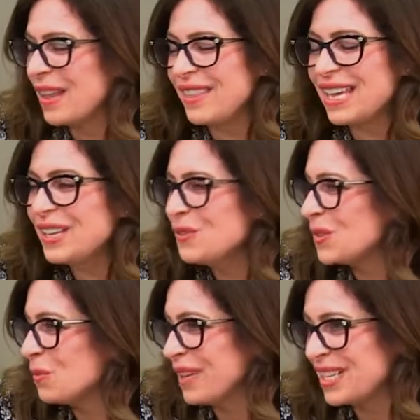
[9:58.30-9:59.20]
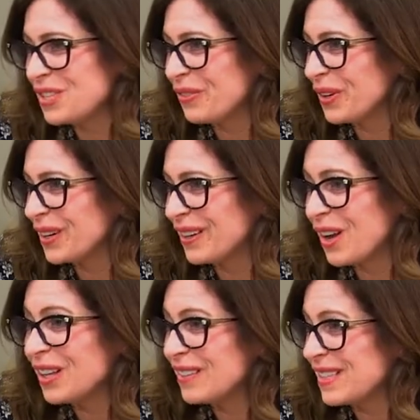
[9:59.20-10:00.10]
Thank you so much for
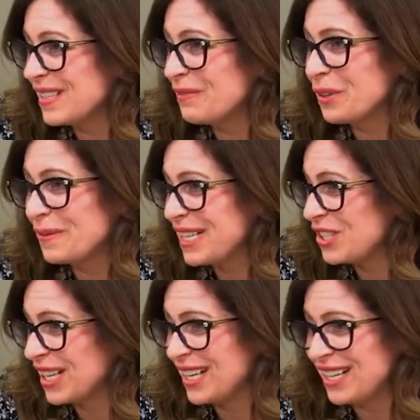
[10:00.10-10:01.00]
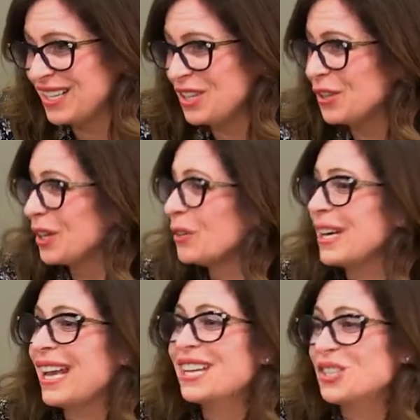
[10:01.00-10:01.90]
all of this information. You're a
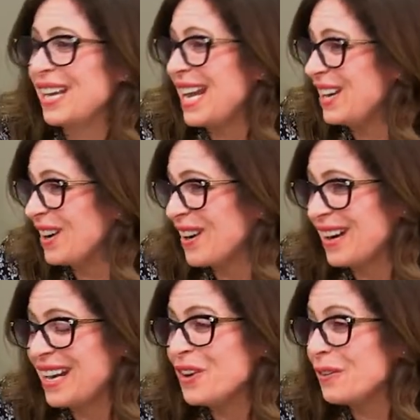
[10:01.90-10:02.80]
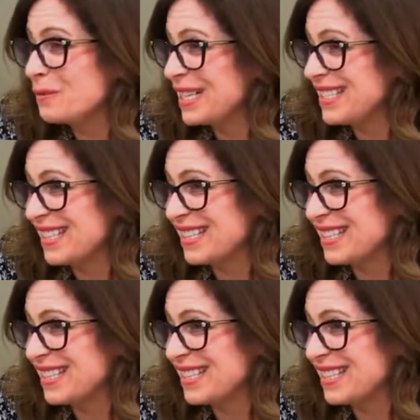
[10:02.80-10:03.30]
great educator, and I know everybody's